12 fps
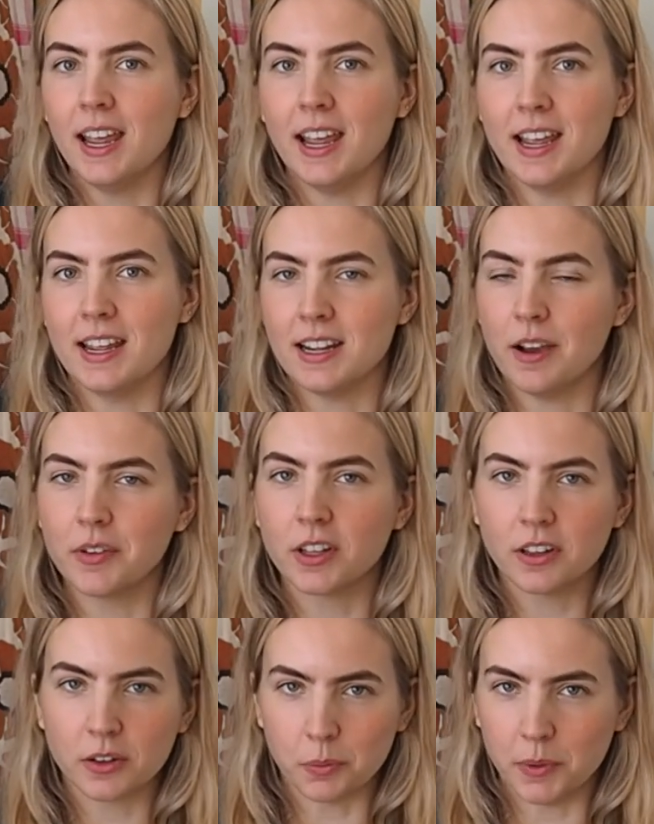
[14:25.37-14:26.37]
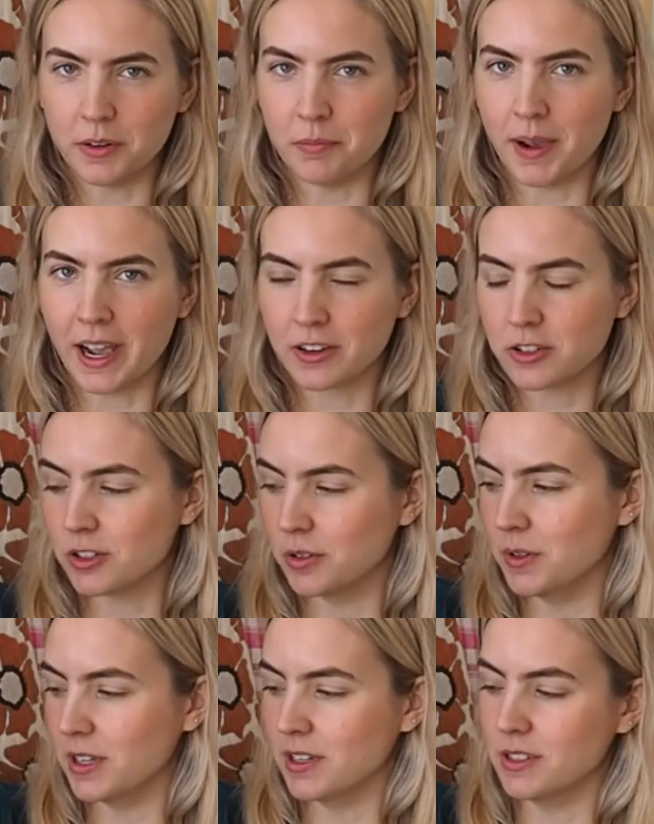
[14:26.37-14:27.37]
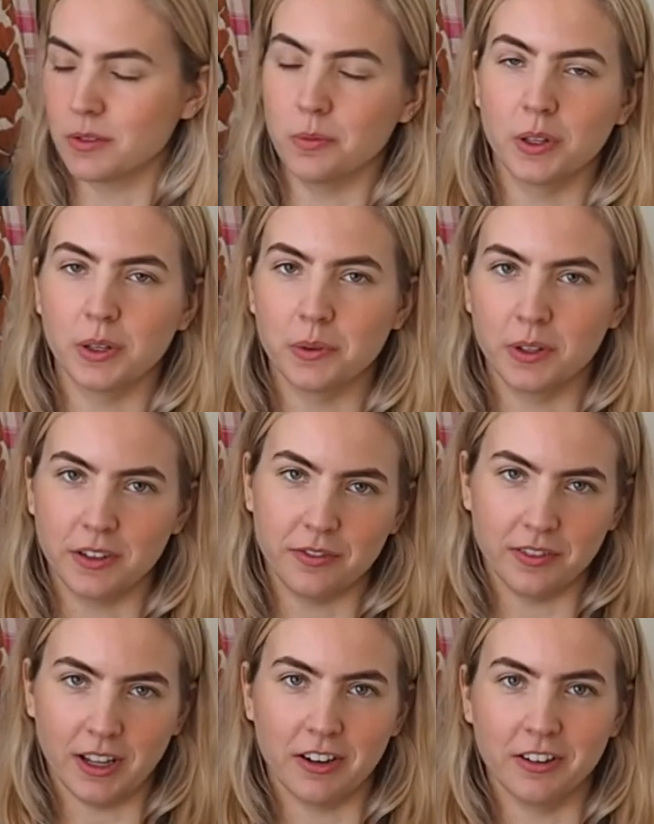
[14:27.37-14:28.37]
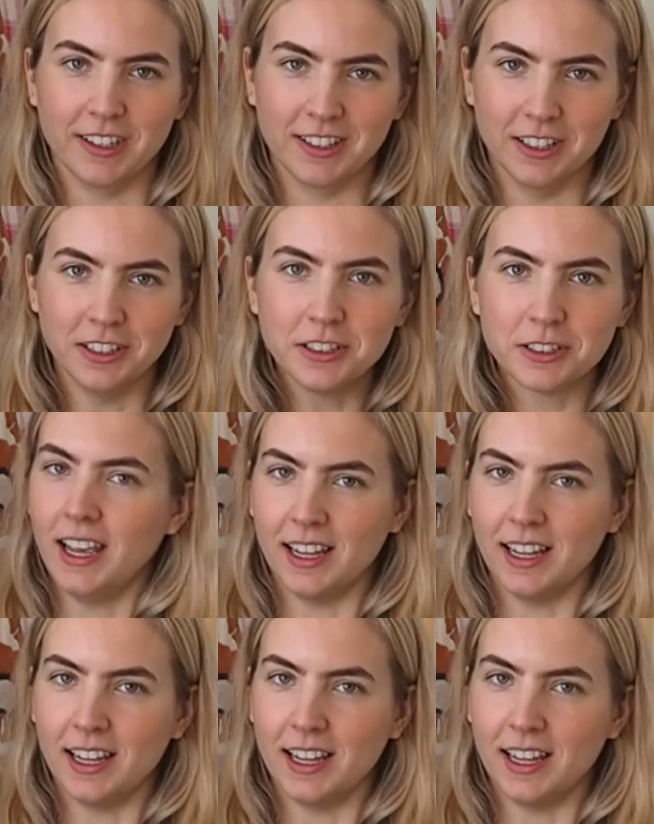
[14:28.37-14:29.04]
And having a little bit of back showing is a really, really flattering look.